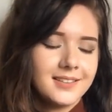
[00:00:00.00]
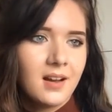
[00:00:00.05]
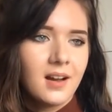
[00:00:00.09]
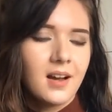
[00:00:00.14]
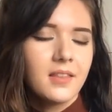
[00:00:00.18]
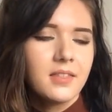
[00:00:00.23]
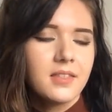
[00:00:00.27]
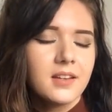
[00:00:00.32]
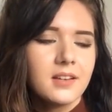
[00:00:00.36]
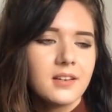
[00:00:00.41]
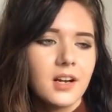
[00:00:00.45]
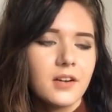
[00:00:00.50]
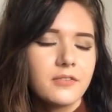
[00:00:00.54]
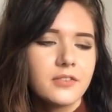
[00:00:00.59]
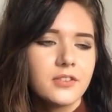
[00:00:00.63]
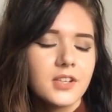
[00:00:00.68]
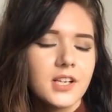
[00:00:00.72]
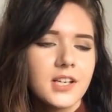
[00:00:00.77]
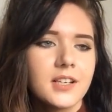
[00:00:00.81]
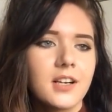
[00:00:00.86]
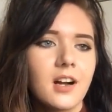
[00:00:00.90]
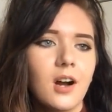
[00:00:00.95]
I
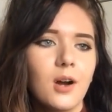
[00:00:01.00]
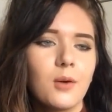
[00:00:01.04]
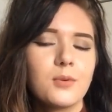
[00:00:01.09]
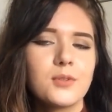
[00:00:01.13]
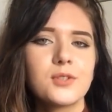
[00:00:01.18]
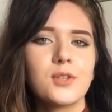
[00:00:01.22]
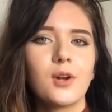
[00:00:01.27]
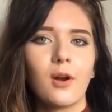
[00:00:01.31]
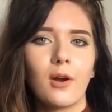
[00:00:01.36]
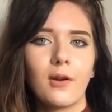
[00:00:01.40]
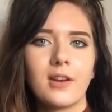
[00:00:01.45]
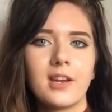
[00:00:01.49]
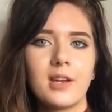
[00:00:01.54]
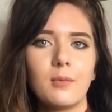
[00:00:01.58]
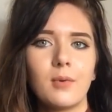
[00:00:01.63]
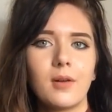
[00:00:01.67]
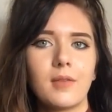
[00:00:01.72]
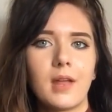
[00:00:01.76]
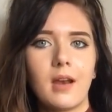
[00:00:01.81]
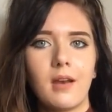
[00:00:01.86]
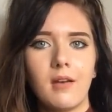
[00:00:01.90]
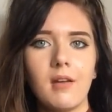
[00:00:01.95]
feel like I was the only
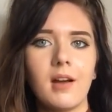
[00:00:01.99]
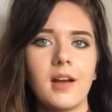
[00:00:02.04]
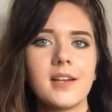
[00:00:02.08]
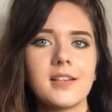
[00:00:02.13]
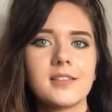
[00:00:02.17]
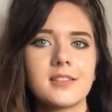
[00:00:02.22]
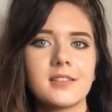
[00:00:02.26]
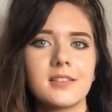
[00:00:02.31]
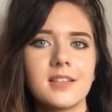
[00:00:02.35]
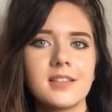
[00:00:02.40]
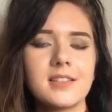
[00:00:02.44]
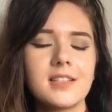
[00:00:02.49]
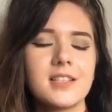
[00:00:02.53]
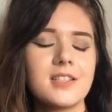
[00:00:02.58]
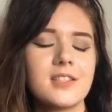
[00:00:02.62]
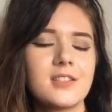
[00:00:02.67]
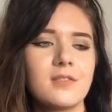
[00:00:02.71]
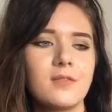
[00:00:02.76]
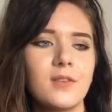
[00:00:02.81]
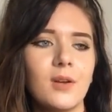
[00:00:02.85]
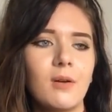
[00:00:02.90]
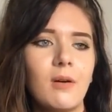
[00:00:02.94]
one that liked this
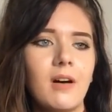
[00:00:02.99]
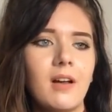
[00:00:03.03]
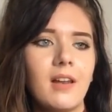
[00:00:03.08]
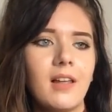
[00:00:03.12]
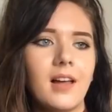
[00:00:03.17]
interviewer.